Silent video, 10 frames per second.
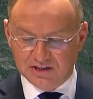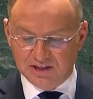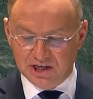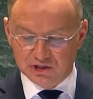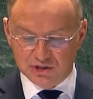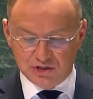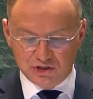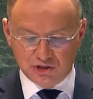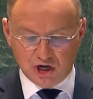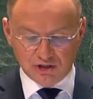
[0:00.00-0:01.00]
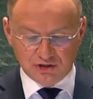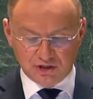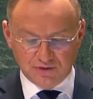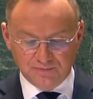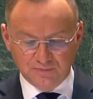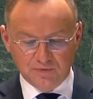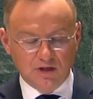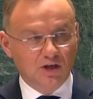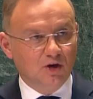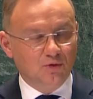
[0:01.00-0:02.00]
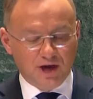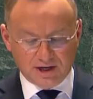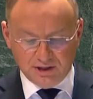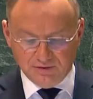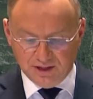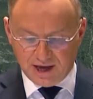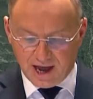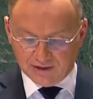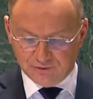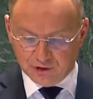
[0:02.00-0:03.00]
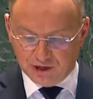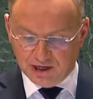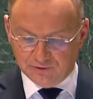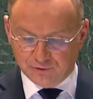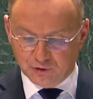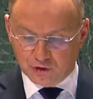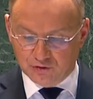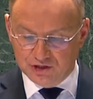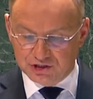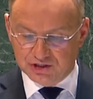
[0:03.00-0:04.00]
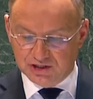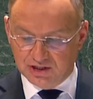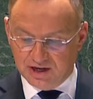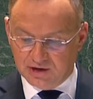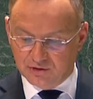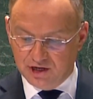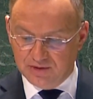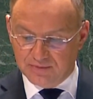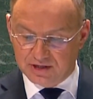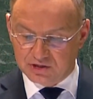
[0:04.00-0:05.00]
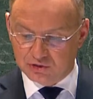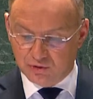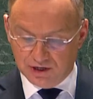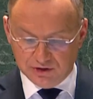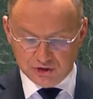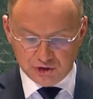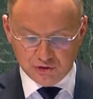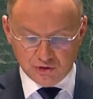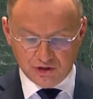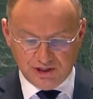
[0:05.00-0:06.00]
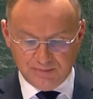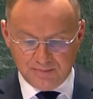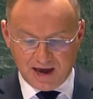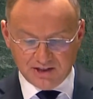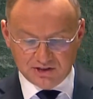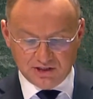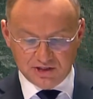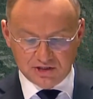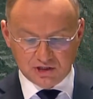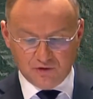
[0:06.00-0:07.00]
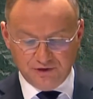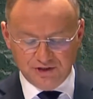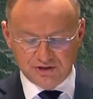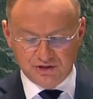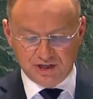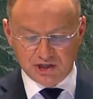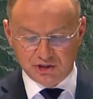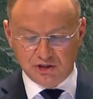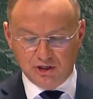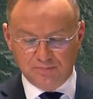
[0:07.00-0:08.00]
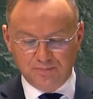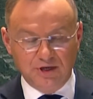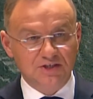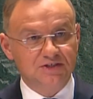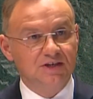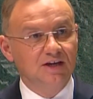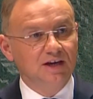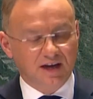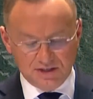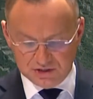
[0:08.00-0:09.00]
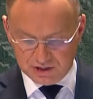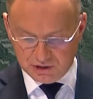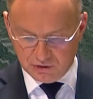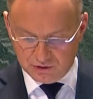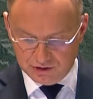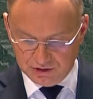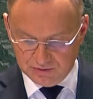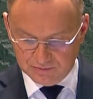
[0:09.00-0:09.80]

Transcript: Nations Charter, we actively advocate for regional agreements to ensure the maintenance of international peace and security.